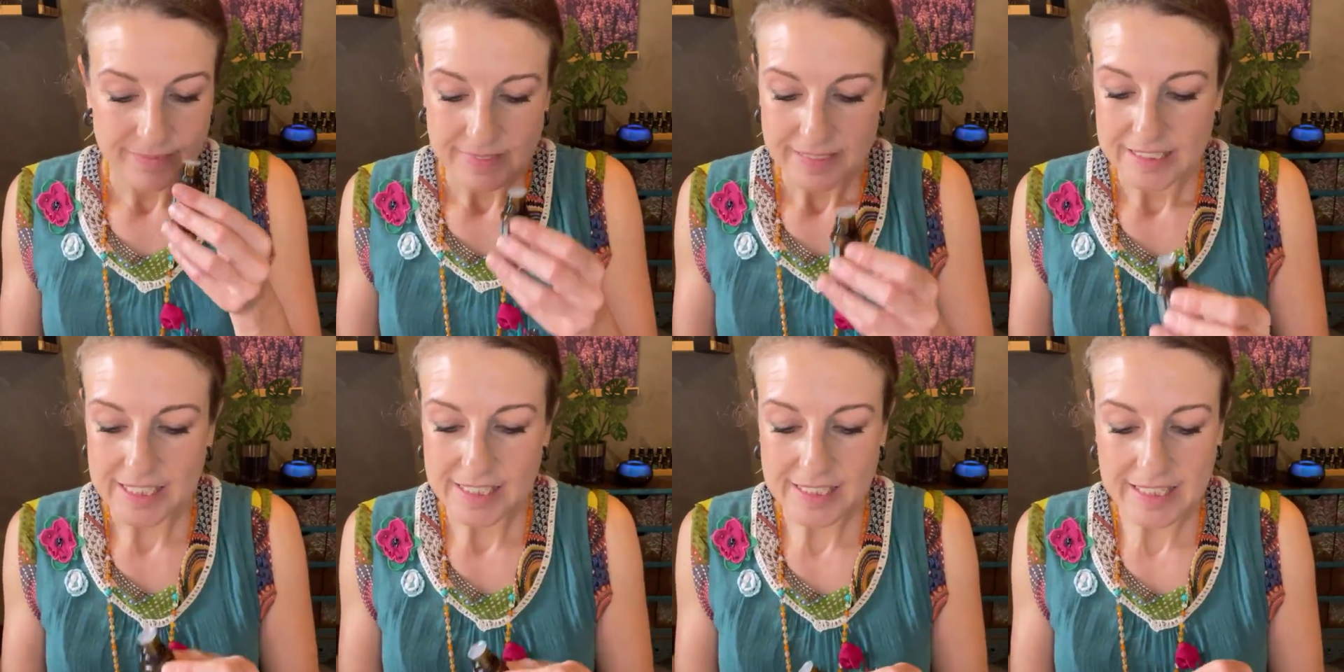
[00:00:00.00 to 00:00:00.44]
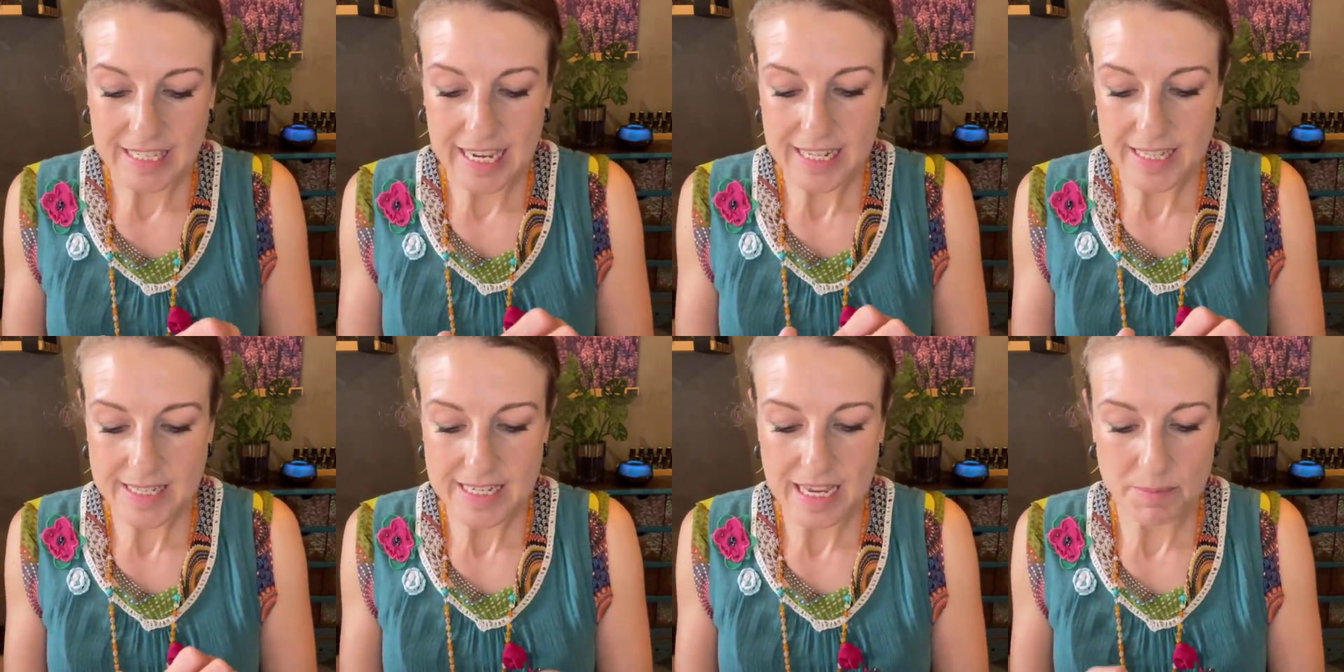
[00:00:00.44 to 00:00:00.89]
just
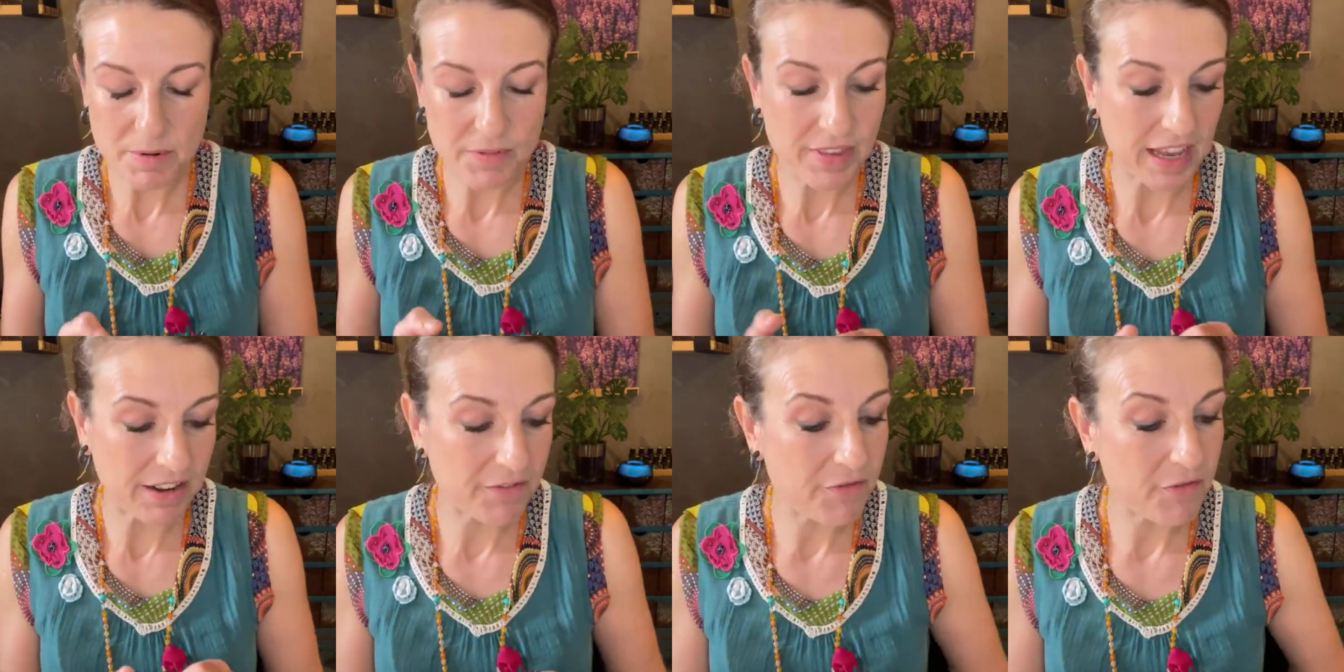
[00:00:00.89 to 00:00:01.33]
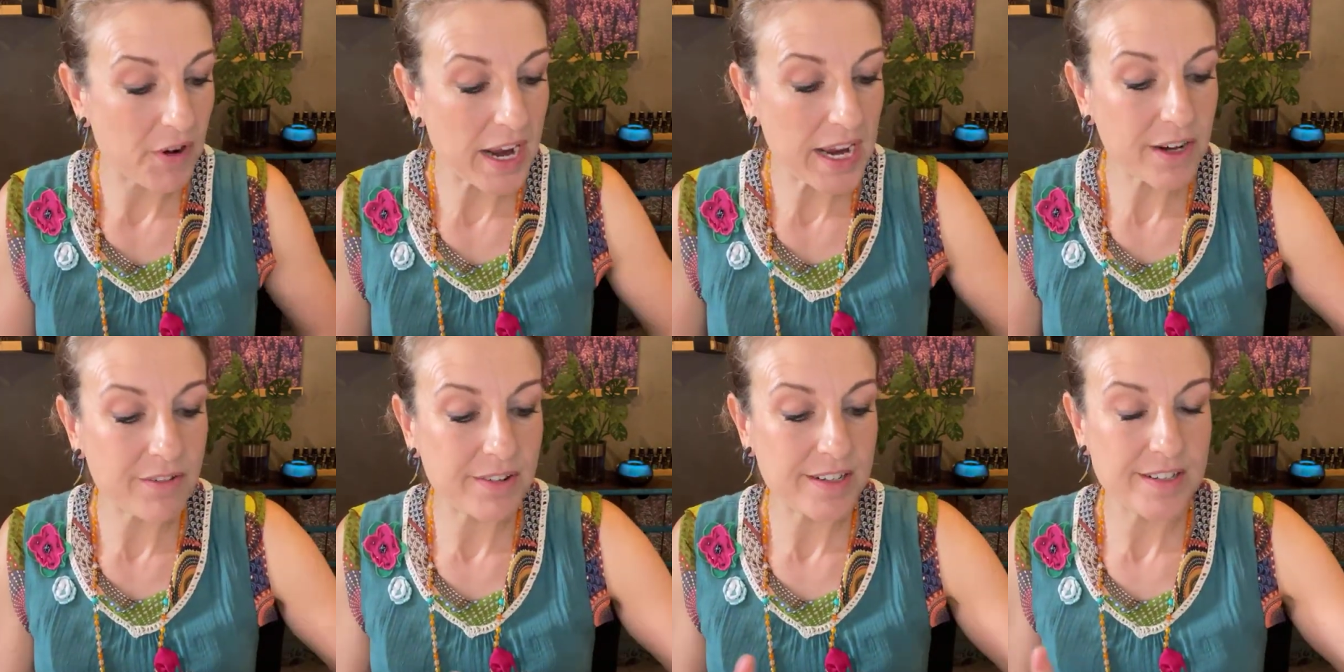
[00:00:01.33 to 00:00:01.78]
get some of that
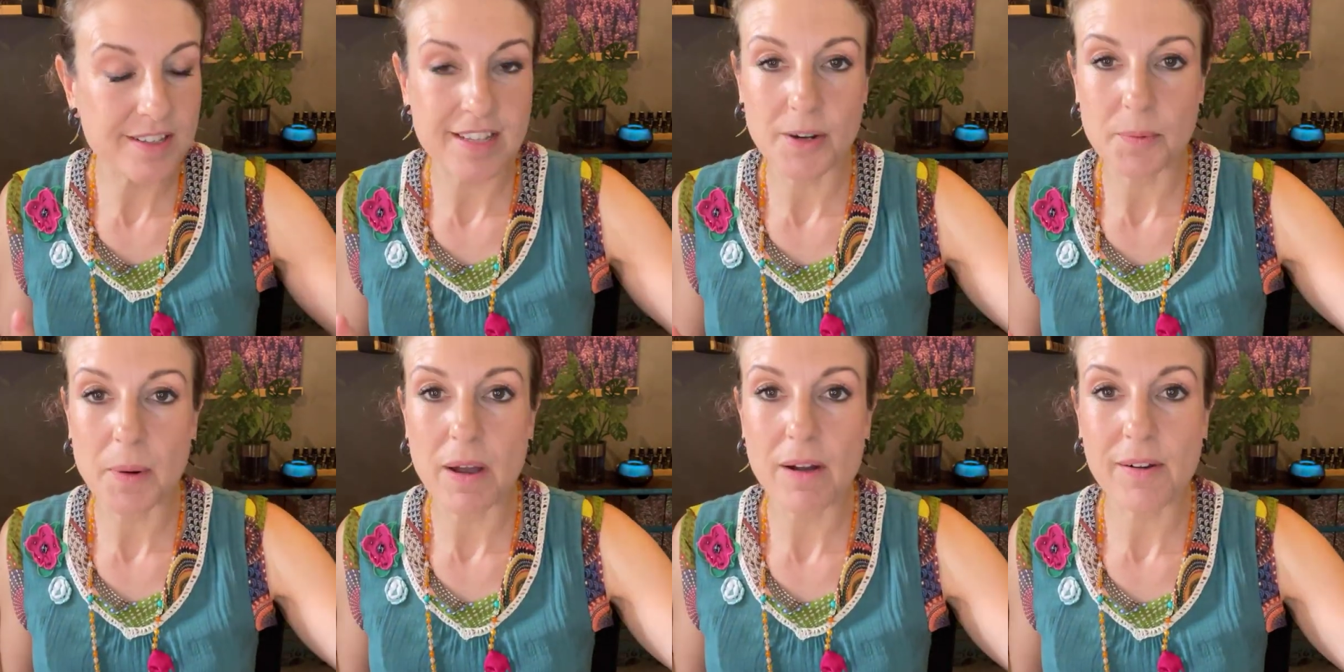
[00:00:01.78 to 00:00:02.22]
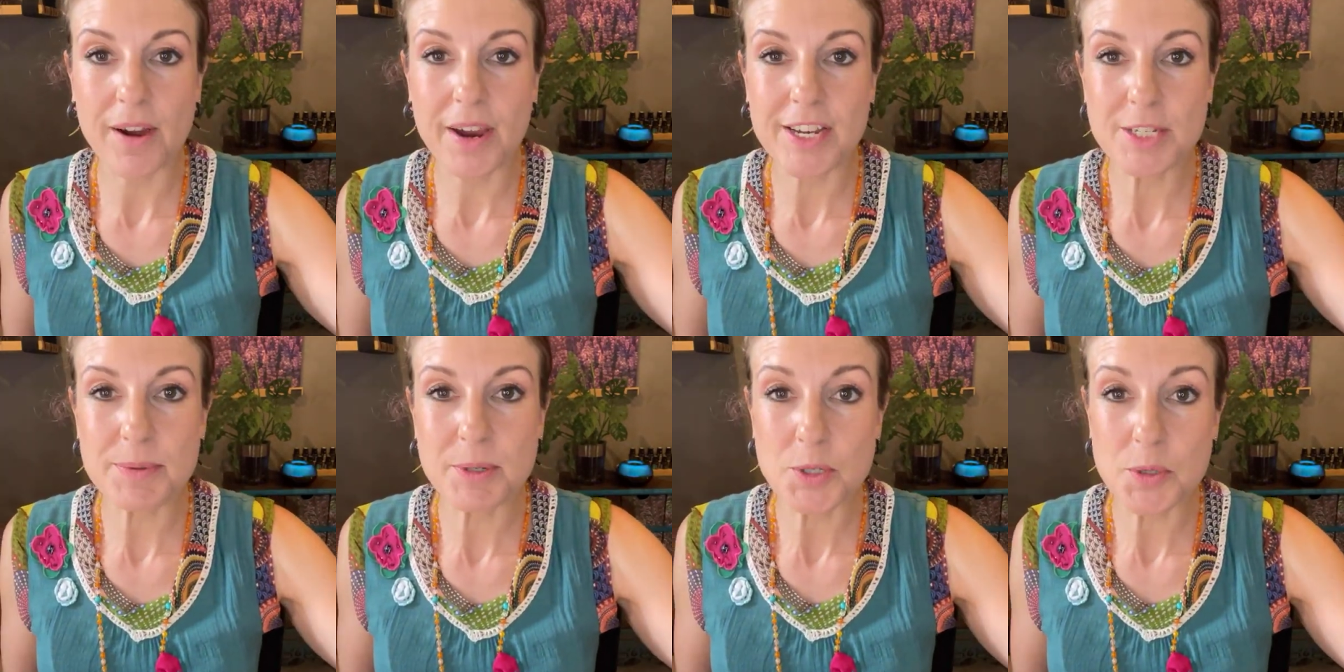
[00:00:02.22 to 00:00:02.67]
fragrance that we are
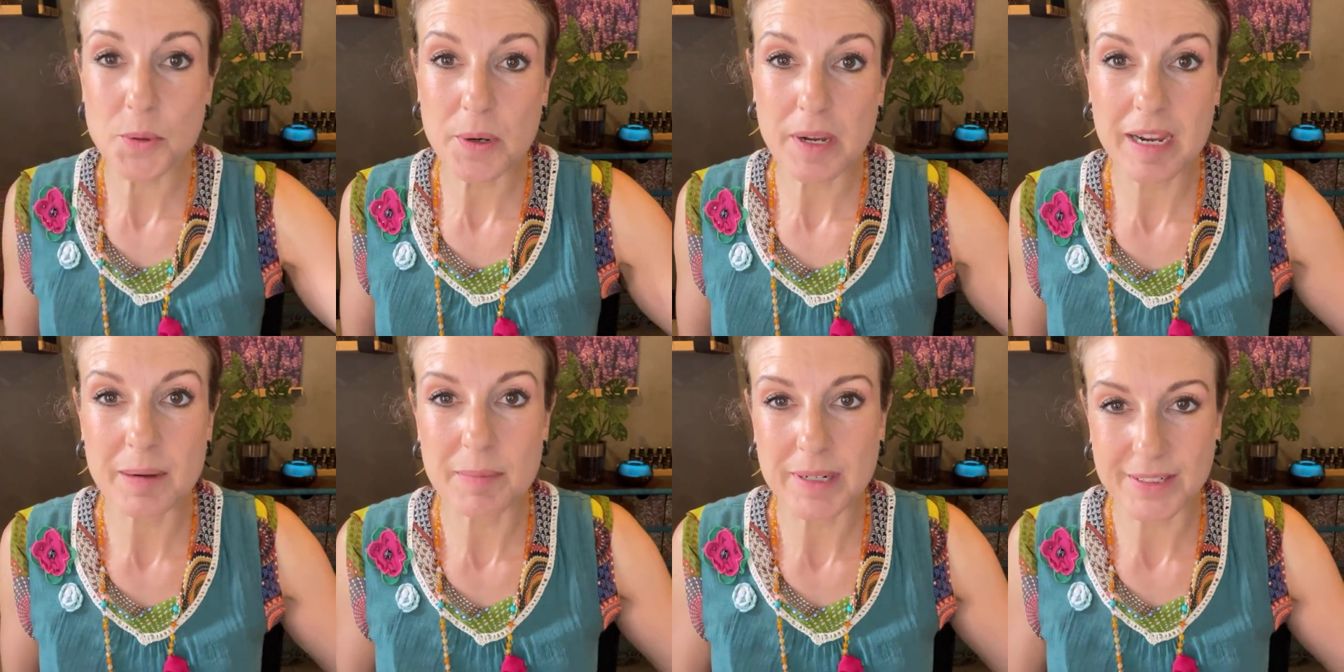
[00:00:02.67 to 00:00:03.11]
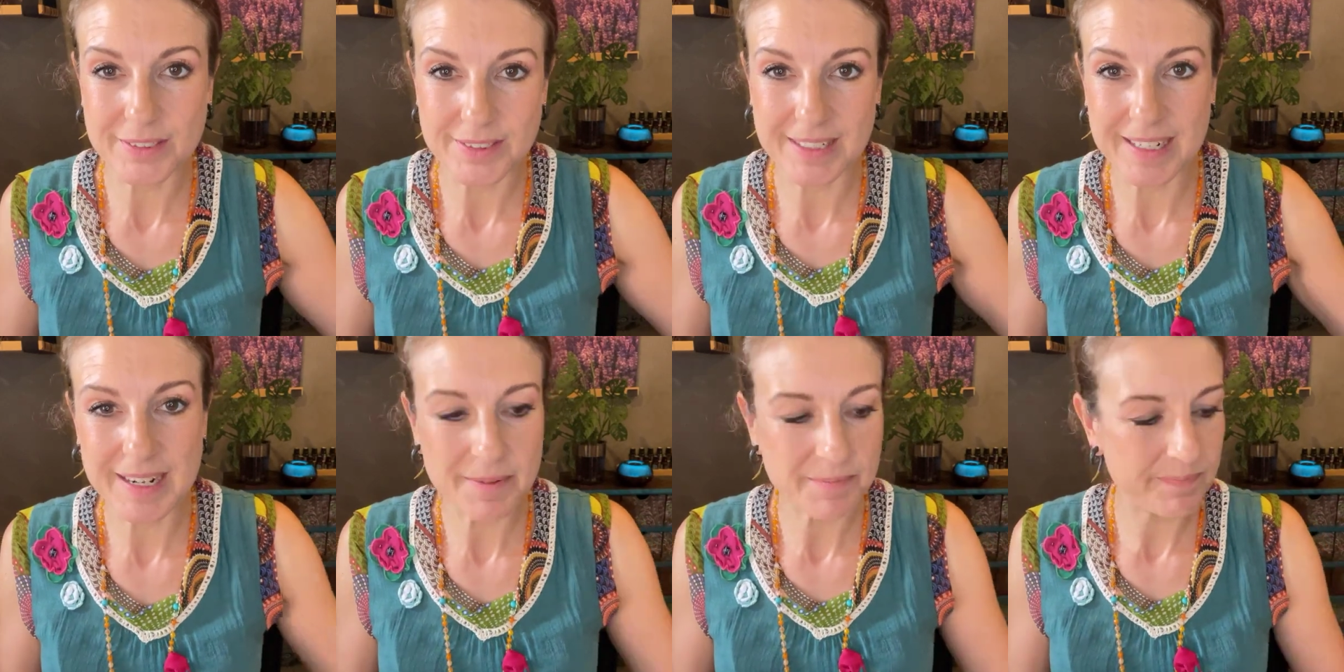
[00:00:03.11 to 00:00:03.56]
going to be talking about
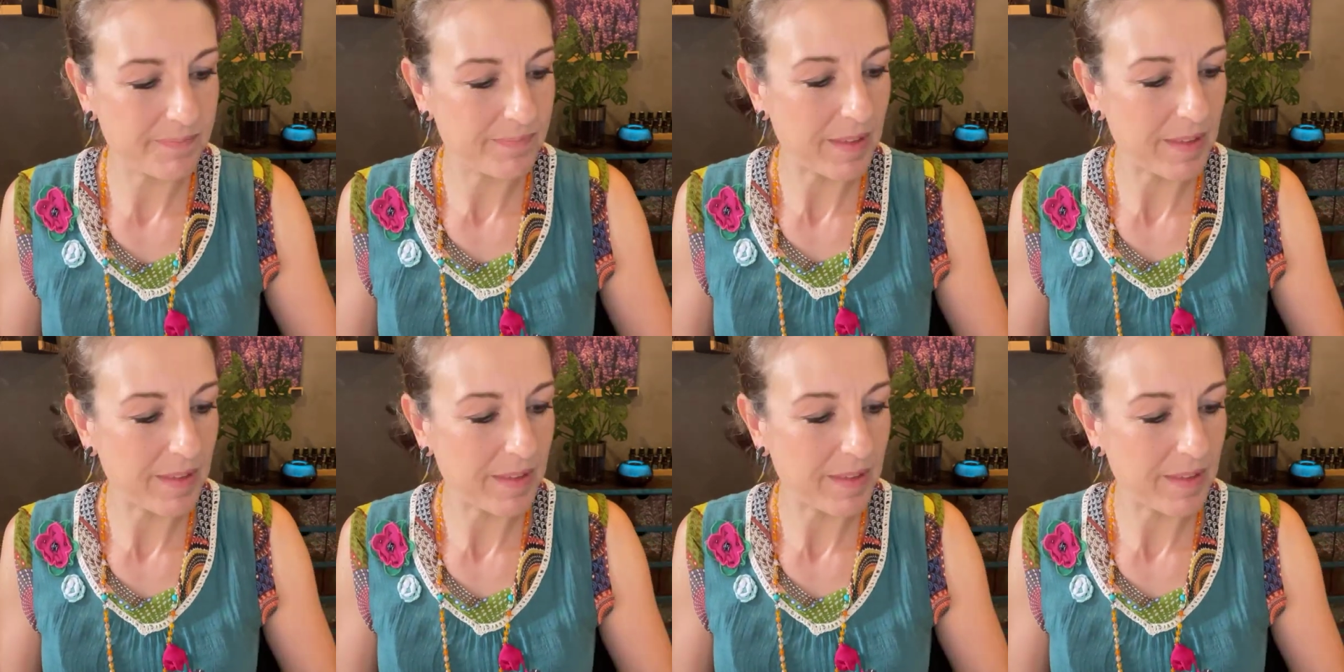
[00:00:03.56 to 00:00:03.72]
today.